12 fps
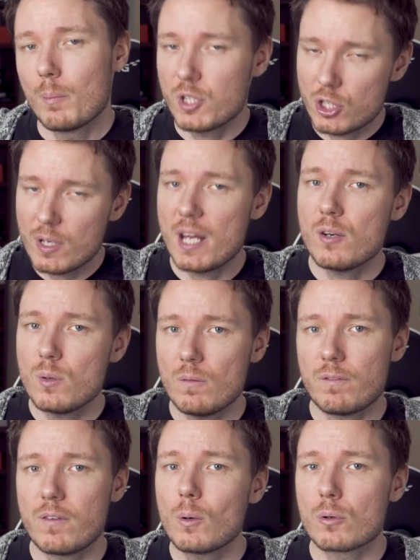gonna show you how to do it
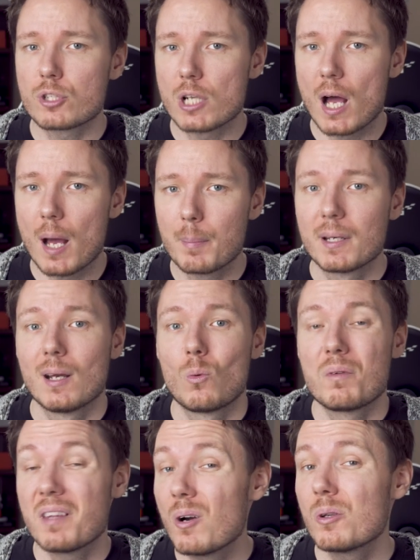in Photoshop
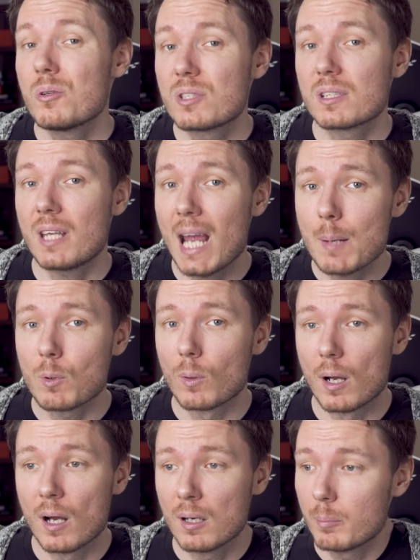without using Camera
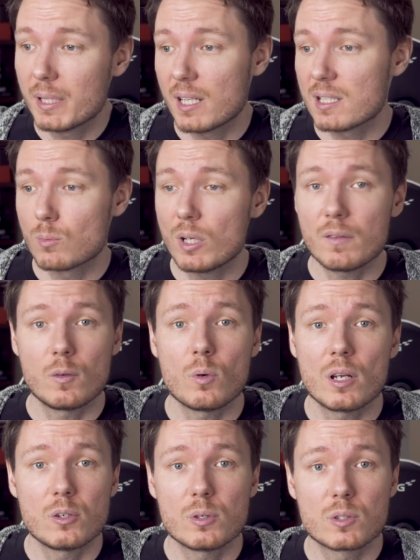Raw, because what if you
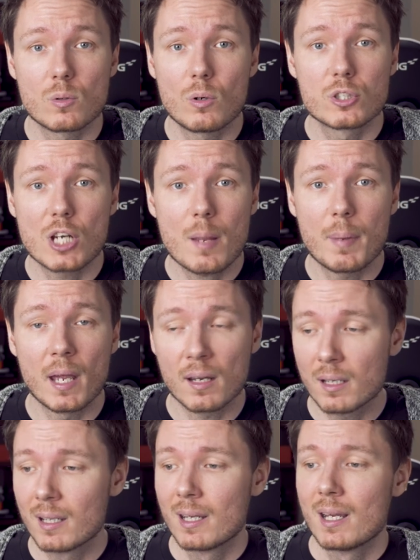wanna do it to an old
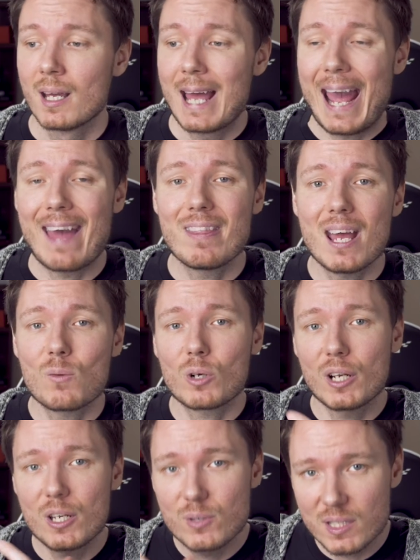JPEG? And then
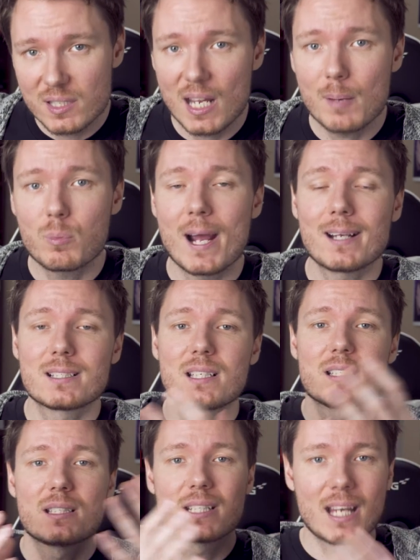we're going to use the same
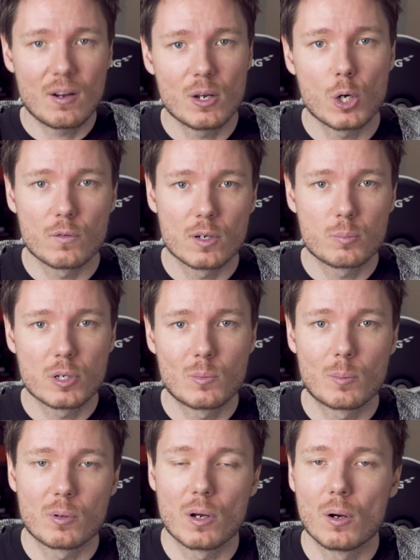practices to carry it over into
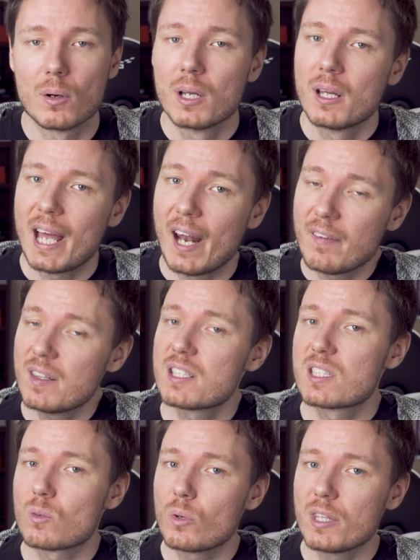Premiere Pro. And I think
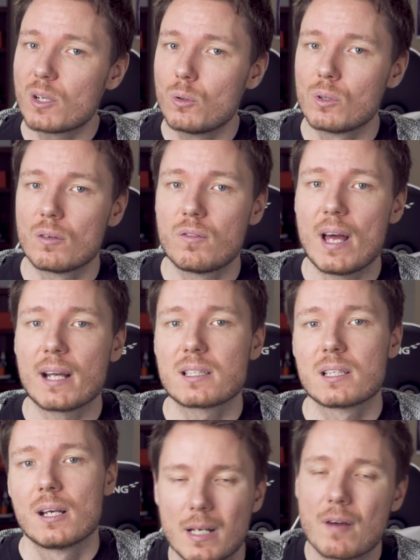this is a really cool
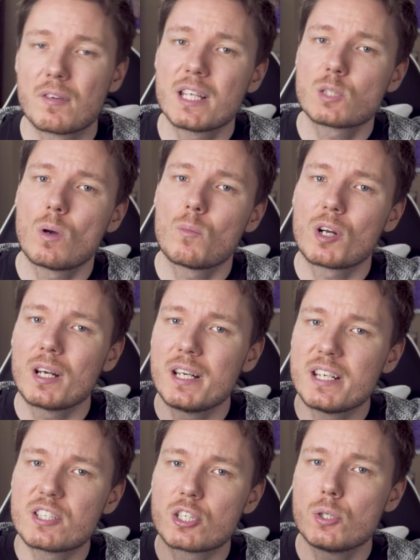effect. Now for this one, we're going to
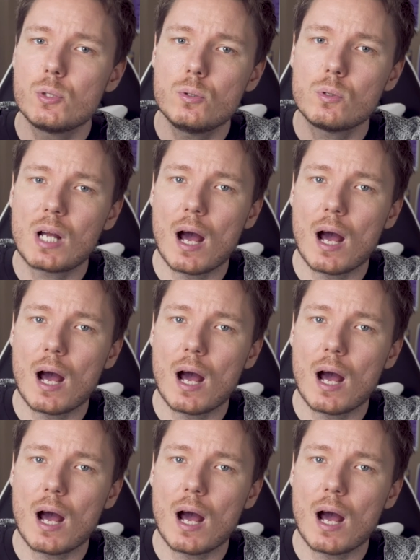need 2